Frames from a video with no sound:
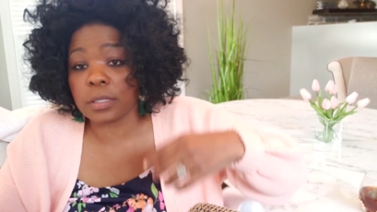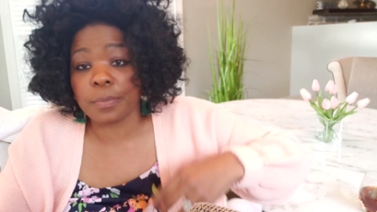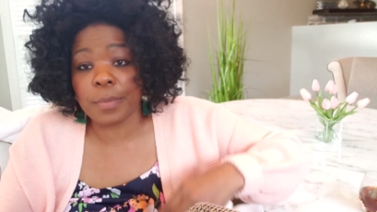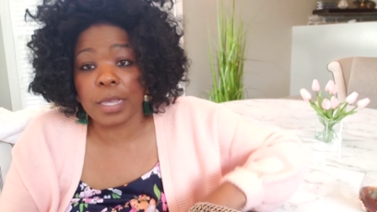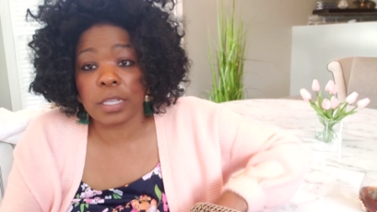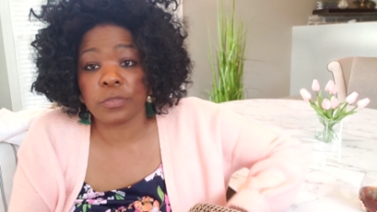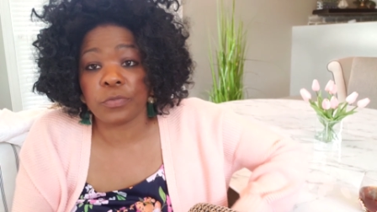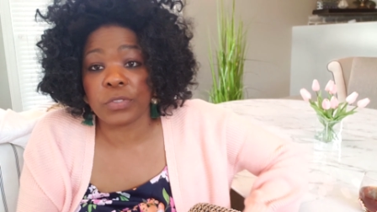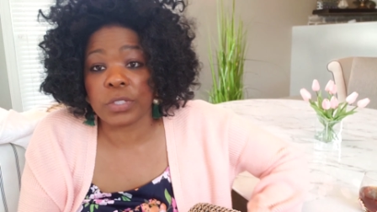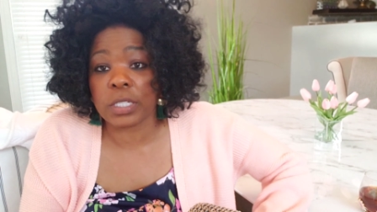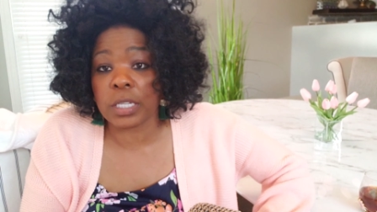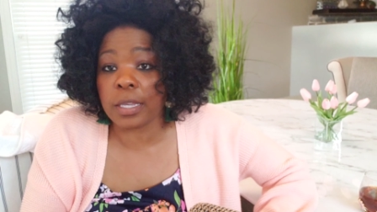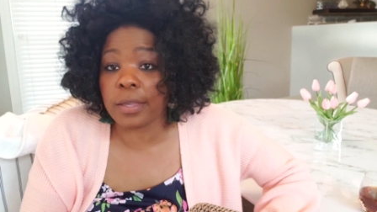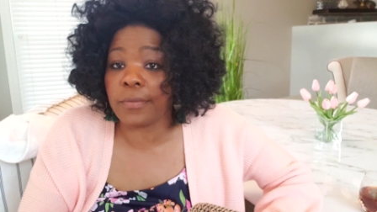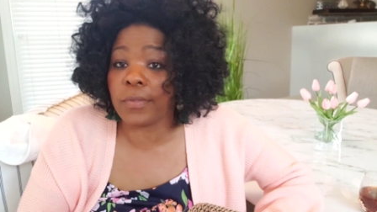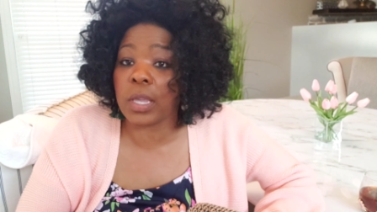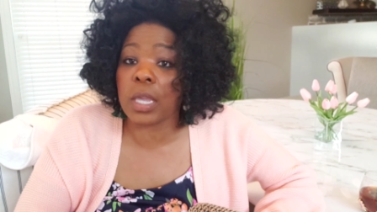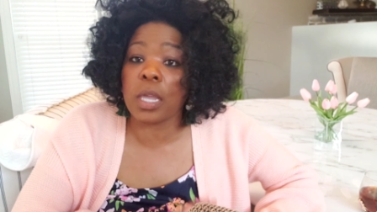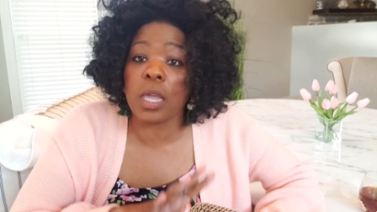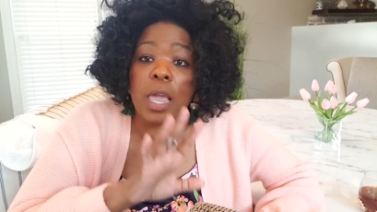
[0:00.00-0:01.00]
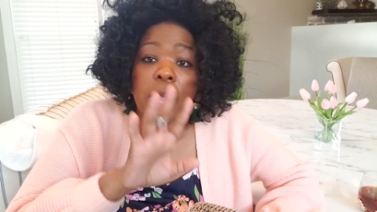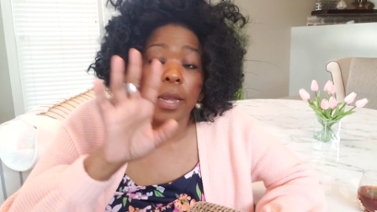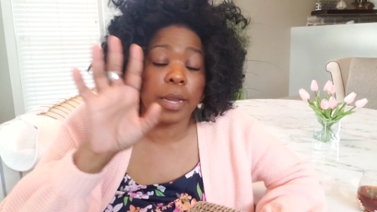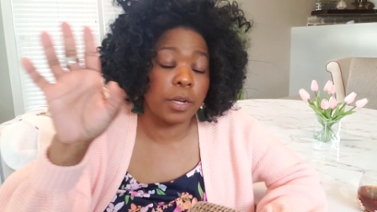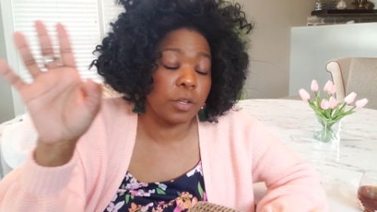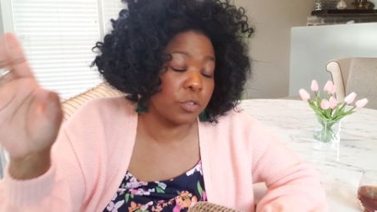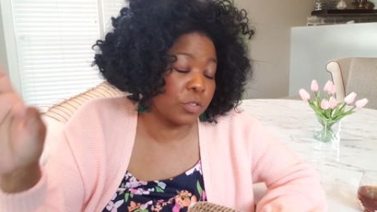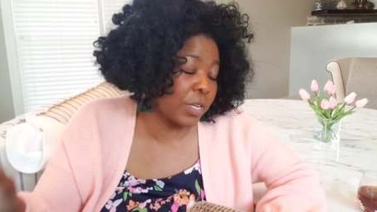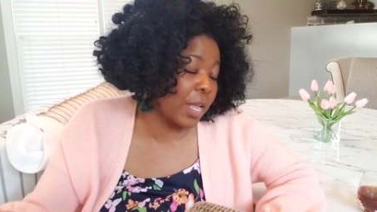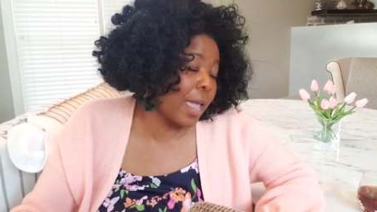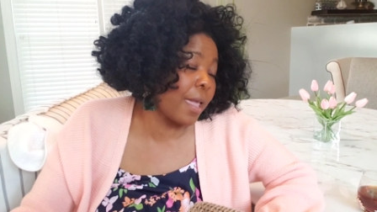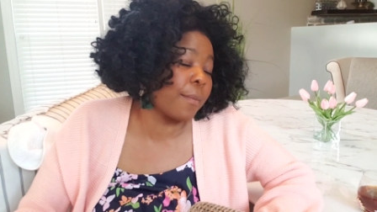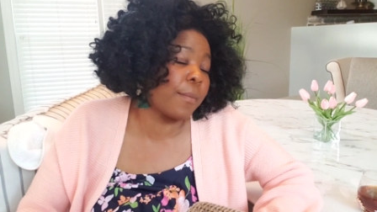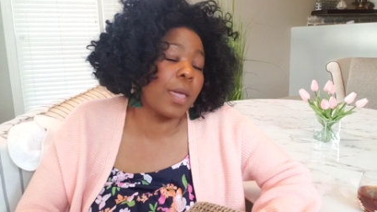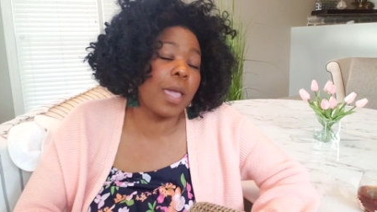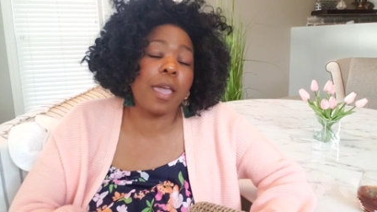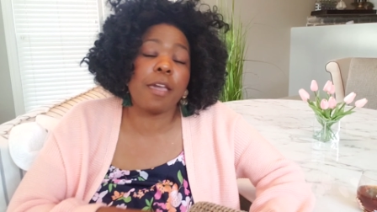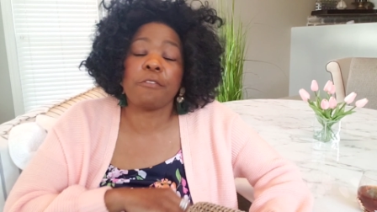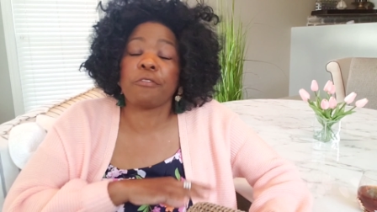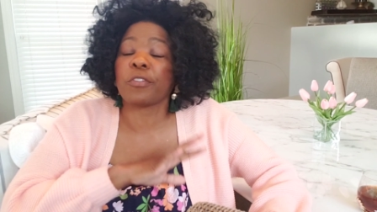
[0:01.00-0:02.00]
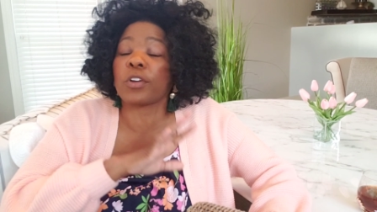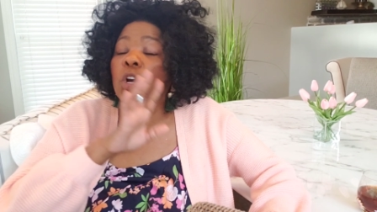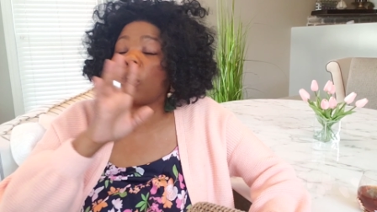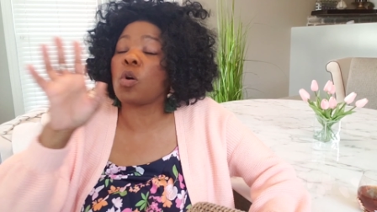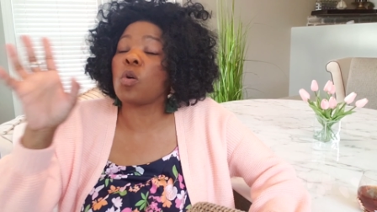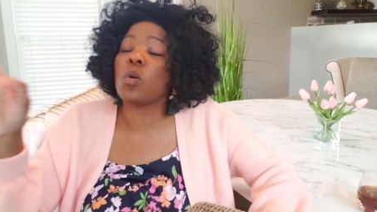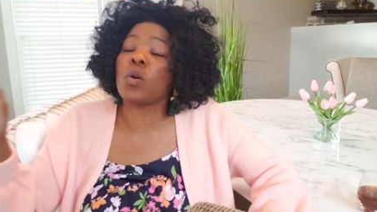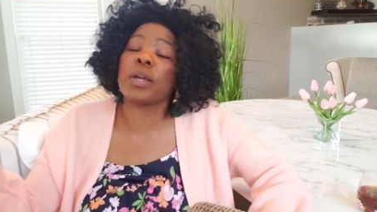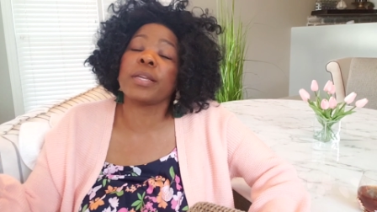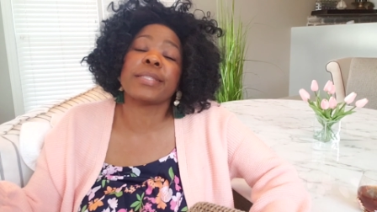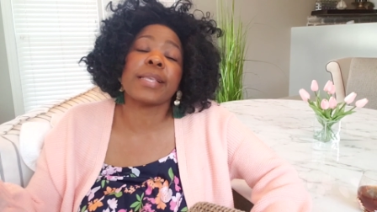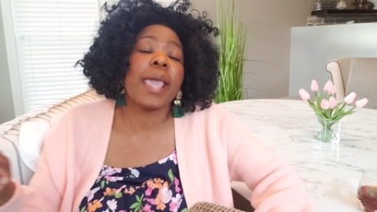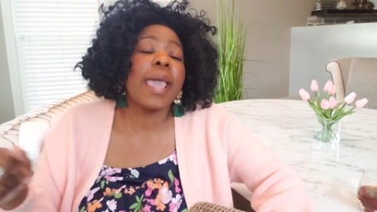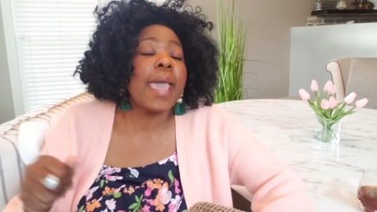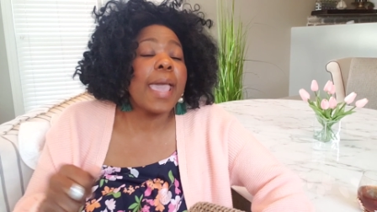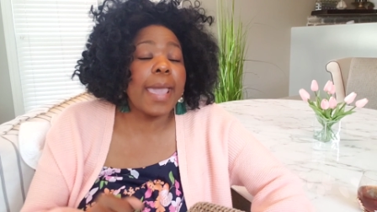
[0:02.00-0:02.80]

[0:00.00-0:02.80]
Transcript: this mess for T V and entertainment and for coins.